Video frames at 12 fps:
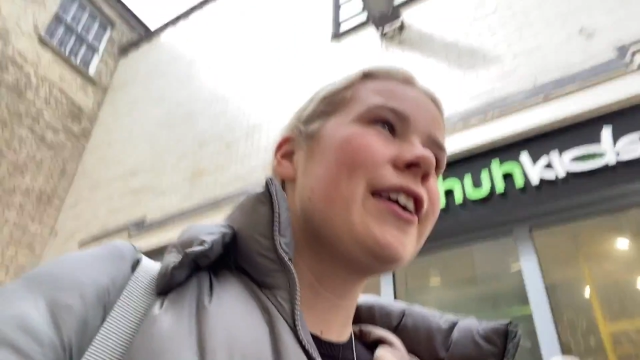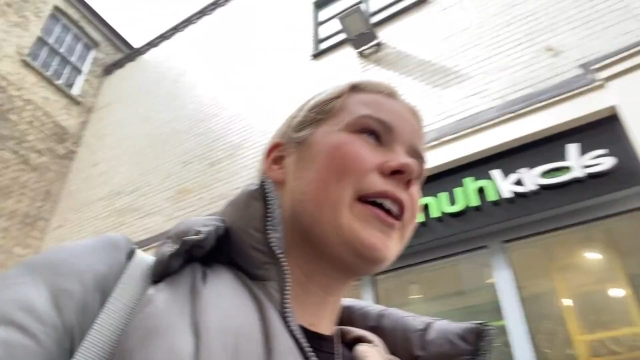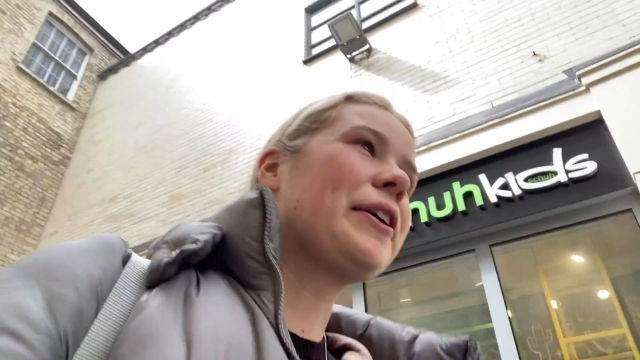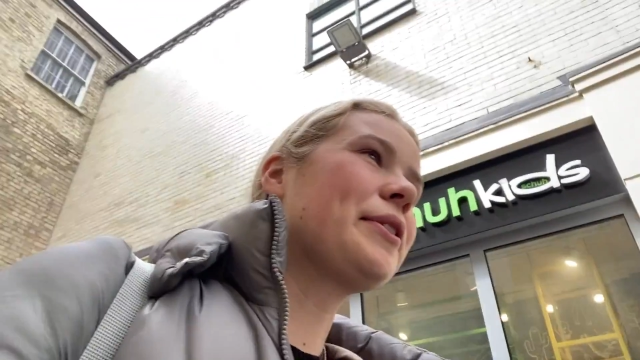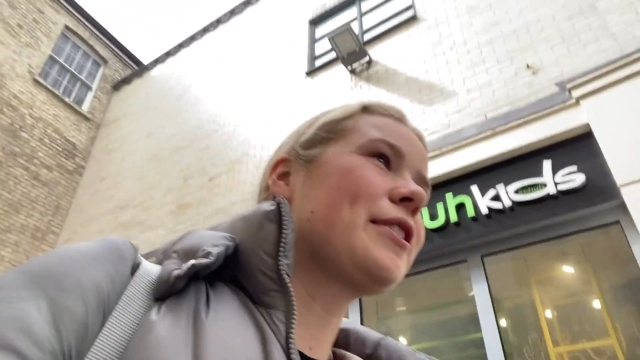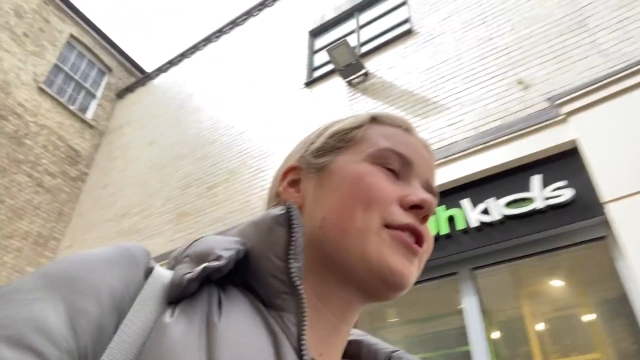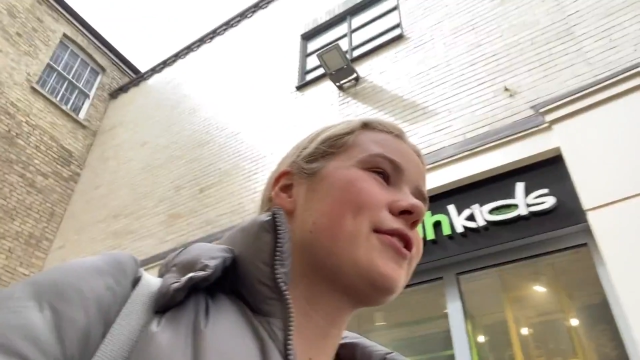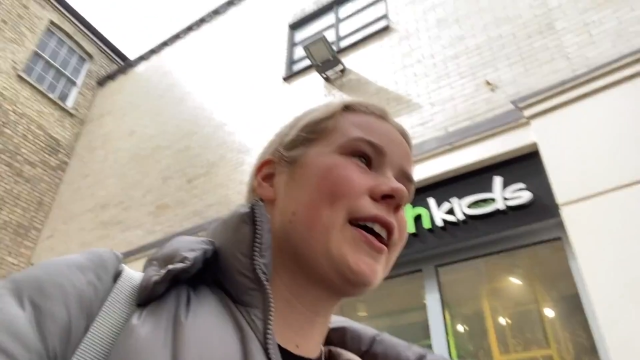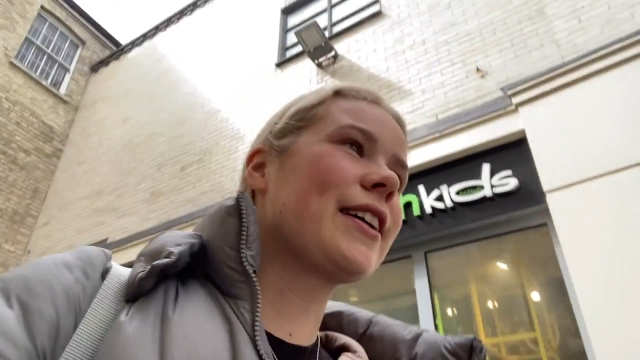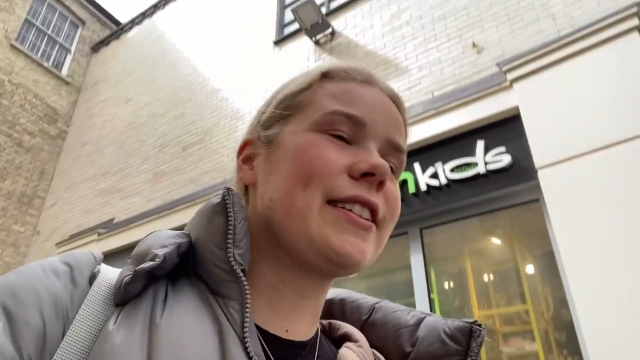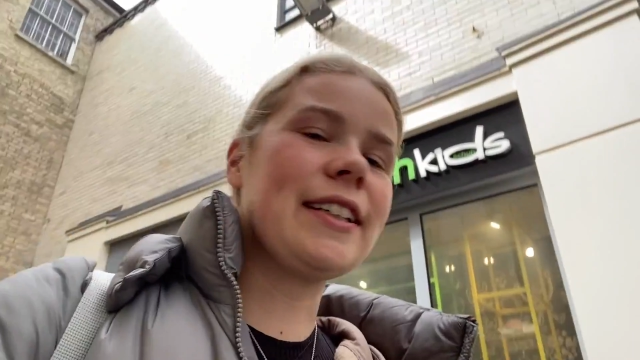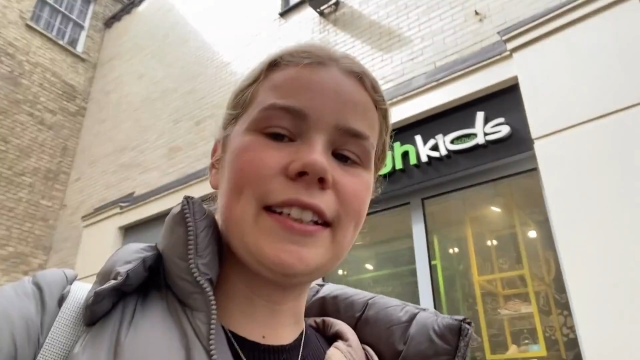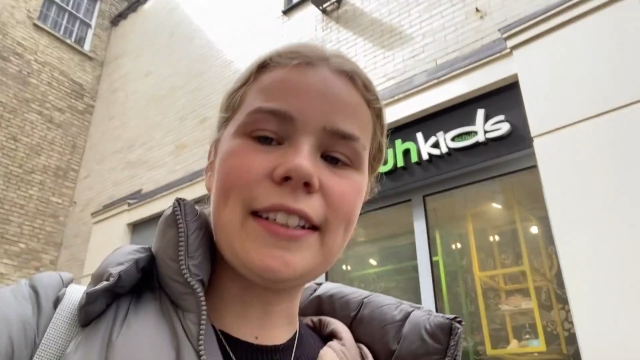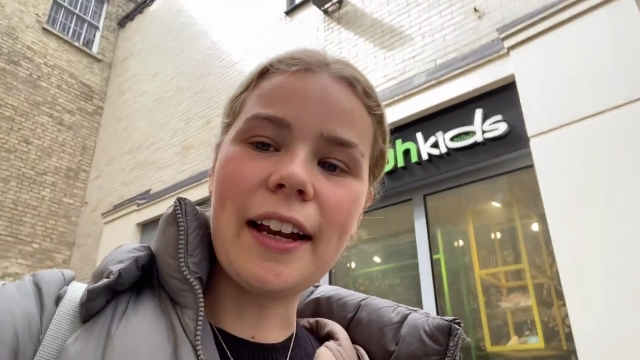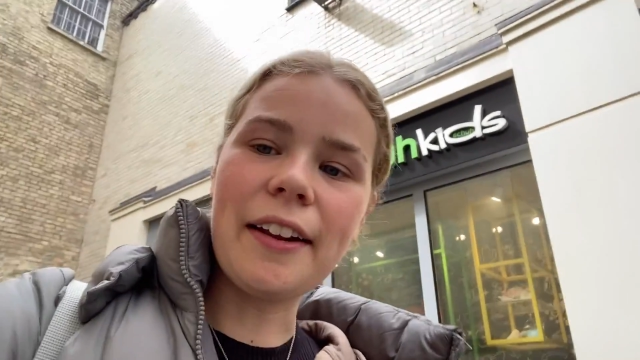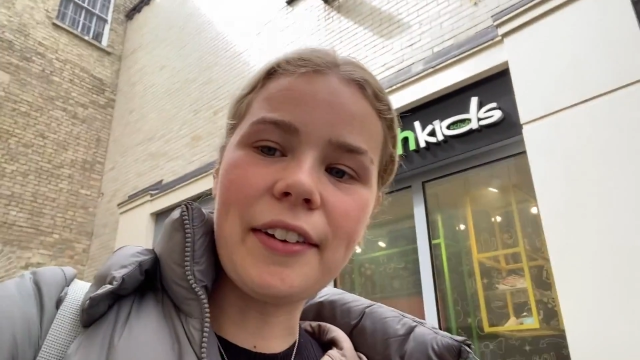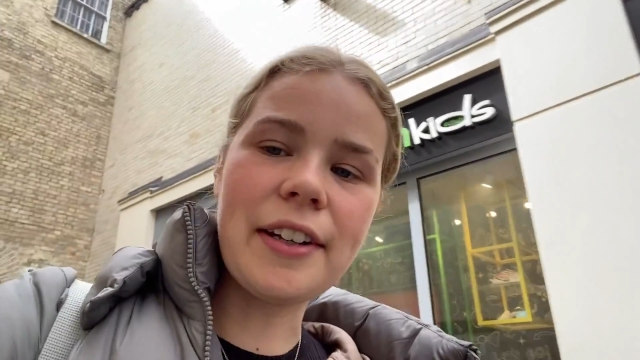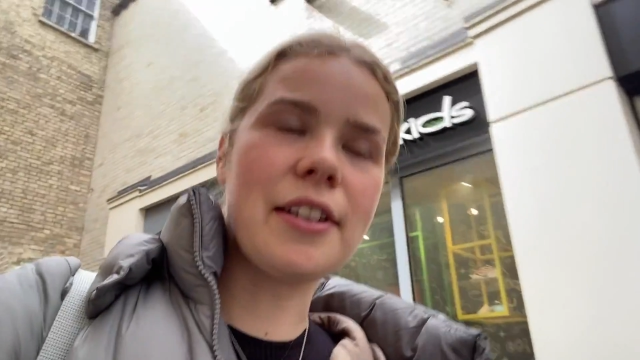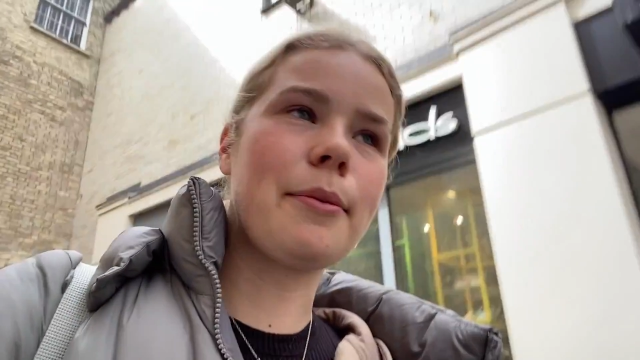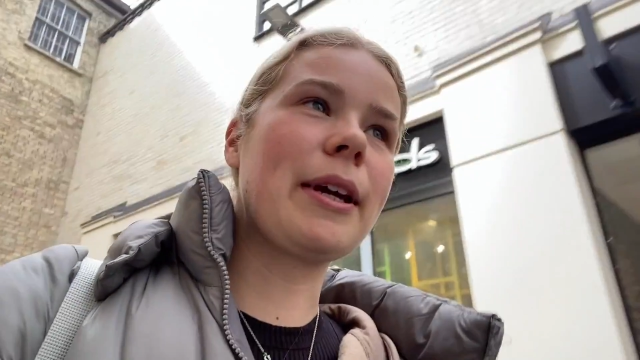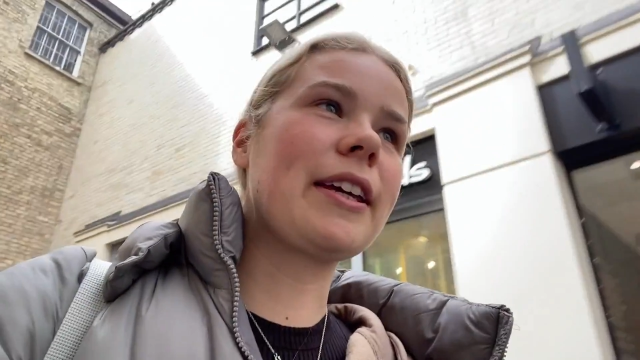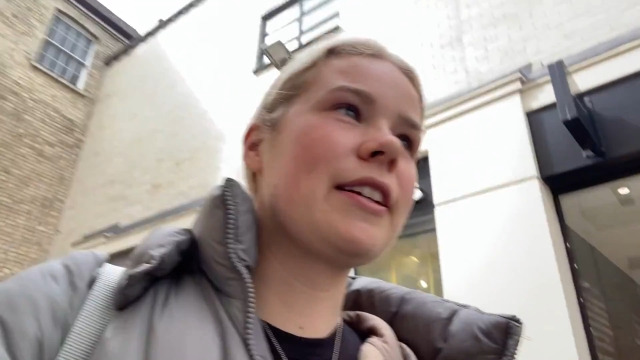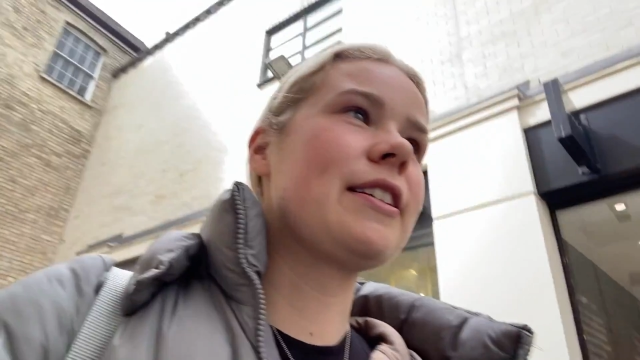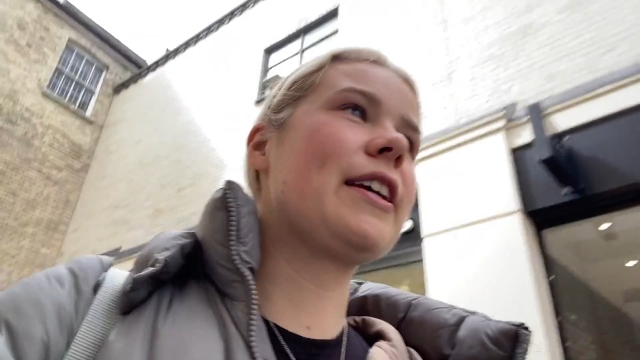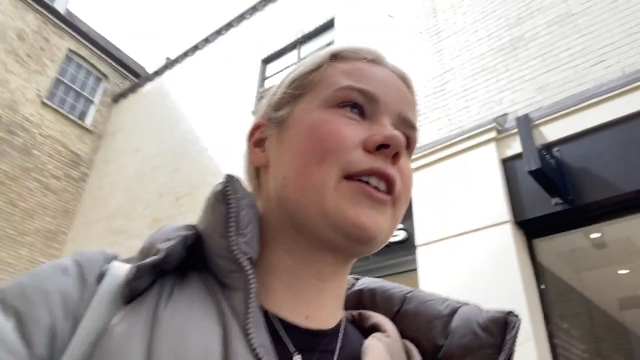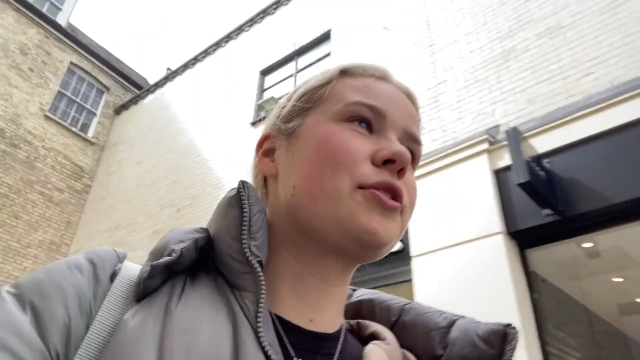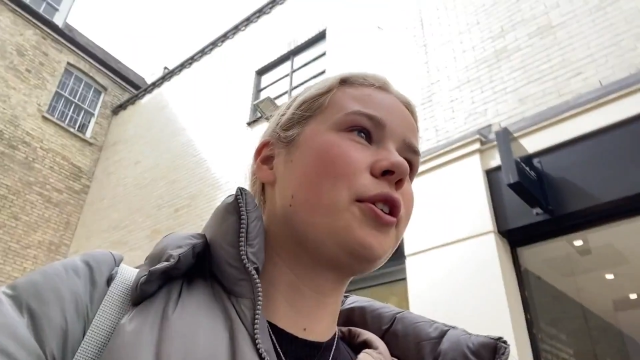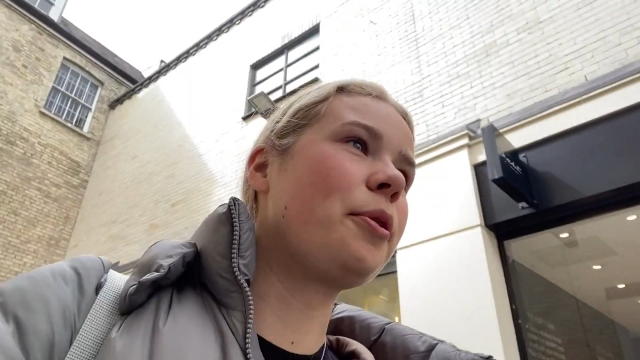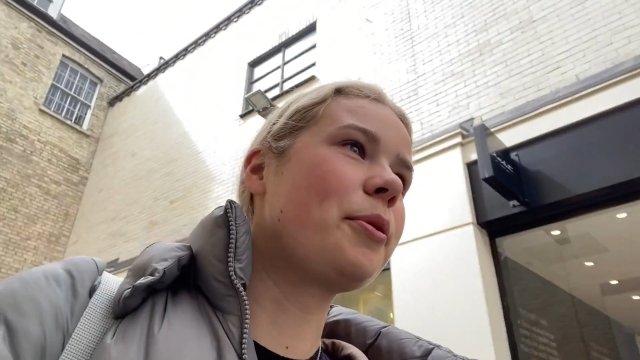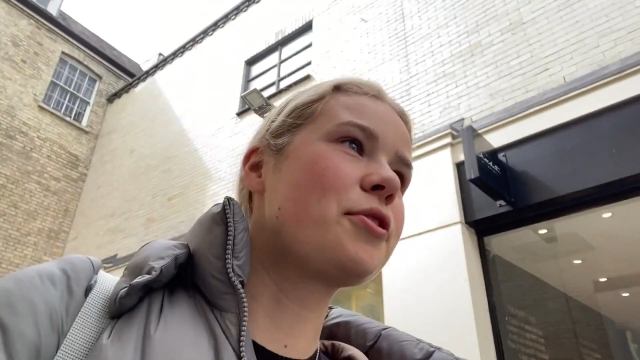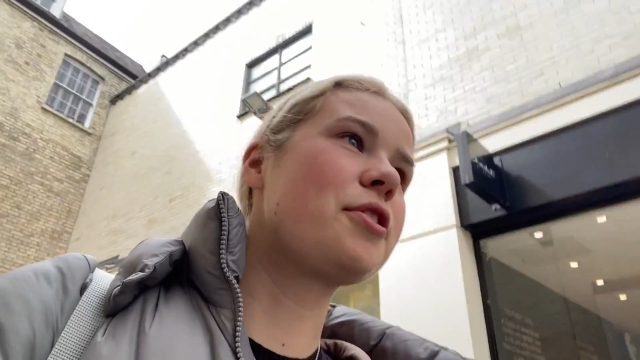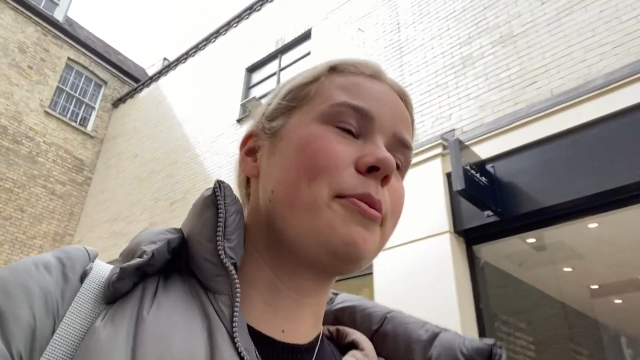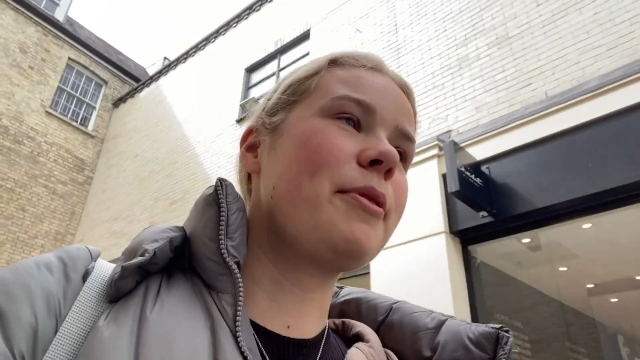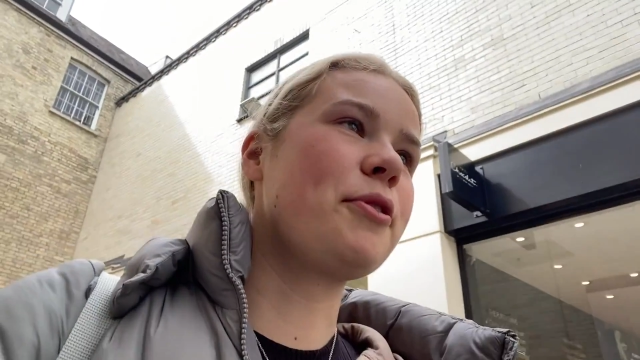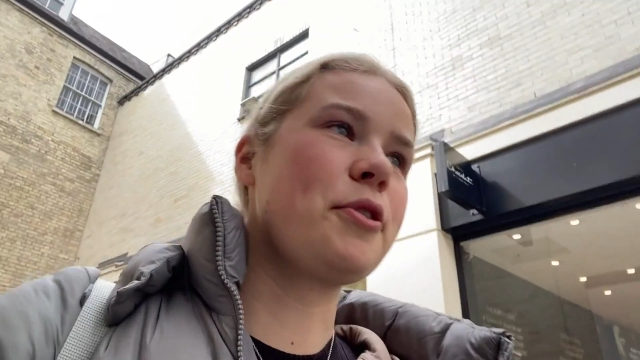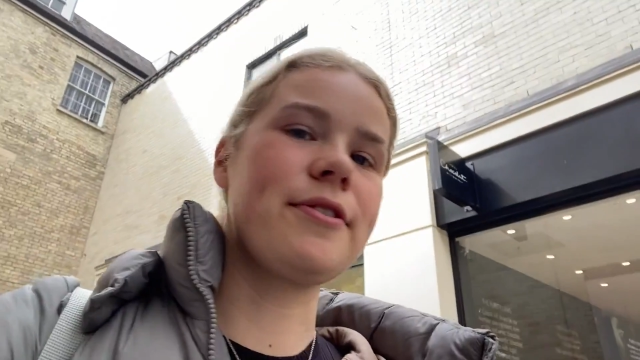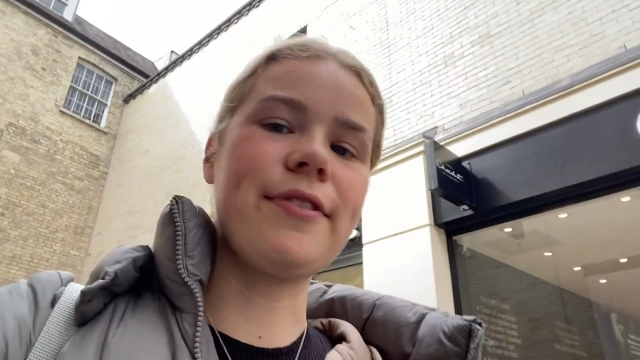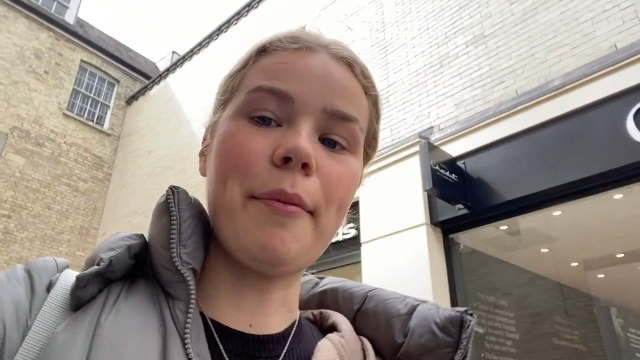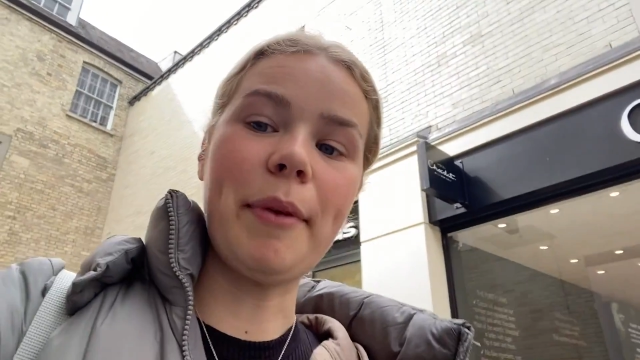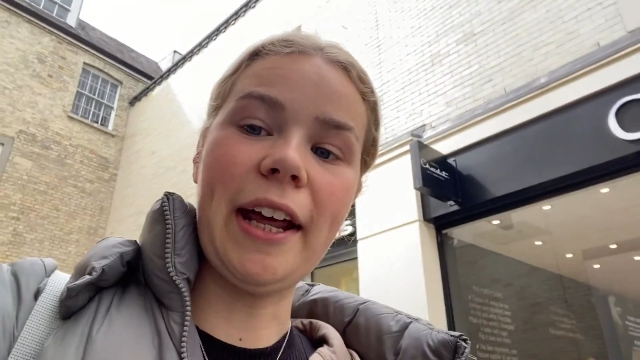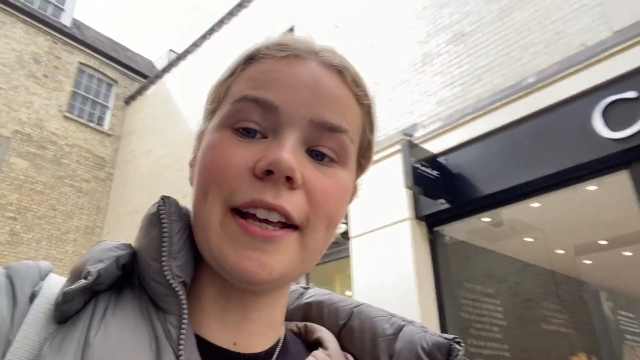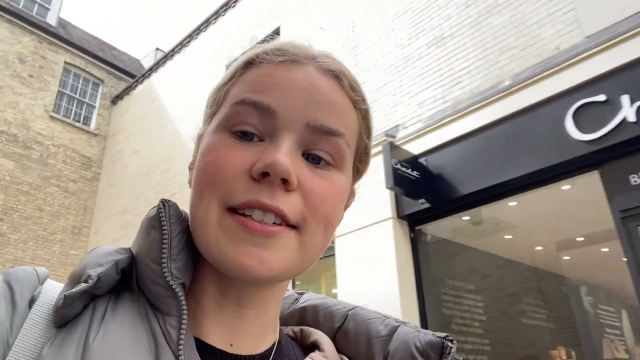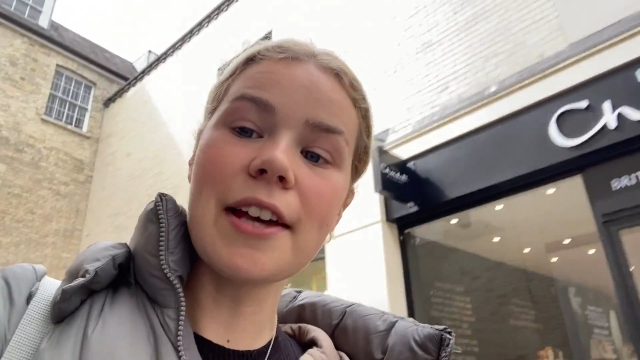I got distracted and I ended up making a TikTok which took me 45 minutes.